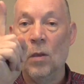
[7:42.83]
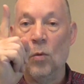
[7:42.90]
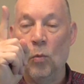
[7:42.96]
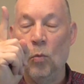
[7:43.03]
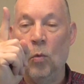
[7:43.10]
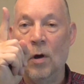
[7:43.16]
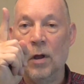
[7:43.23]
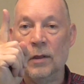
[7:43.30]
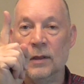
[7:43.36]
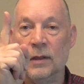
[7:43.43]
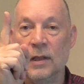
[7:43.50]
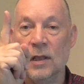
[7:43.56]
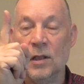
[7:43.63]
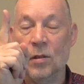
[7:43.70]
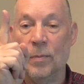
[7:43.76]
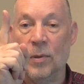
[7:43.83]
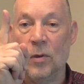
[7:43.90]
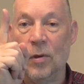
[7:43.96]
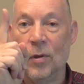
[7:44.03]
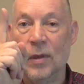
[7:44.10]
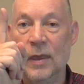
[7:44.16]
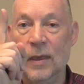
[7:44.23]
One little
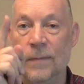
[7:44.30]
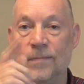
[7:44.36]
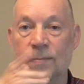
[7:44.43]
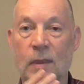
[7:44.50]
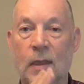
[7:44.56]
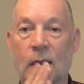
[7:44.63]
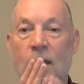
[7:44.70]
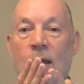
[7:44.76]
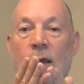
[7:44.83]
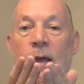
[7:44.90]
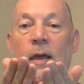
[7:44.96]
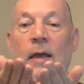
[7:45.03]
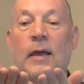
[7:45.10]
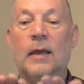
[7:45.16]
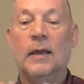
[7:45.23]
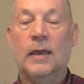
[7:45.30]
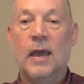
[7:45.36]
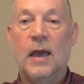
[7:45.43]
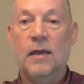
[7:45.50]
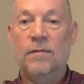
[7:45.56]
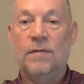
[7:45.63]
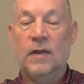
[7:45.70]
boy
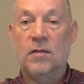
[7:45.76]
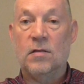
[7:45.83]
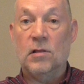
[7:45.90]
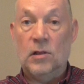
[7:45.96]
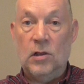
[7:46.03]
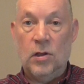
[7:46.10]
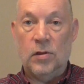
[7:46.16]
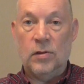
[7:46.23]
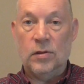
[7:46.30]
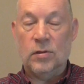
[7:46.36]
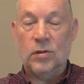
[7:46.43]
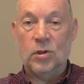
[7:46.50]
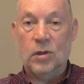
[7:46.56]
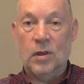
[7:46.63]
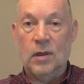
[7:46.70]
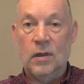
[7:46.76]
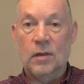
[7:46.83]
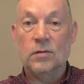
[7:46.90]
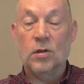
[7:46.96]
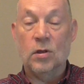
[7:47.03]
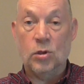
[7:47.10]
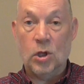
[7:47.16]
gave his lunch
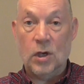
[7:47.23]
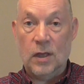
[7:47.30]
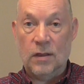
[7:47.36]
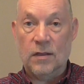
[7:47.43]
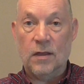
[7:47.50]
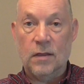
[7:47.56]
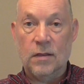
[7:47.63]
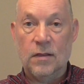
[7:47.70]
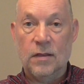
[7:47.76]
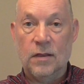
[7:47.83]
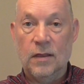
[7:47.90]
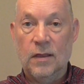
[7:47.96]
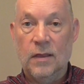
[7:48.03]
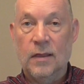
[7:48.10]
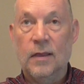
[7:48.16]
to Jesus.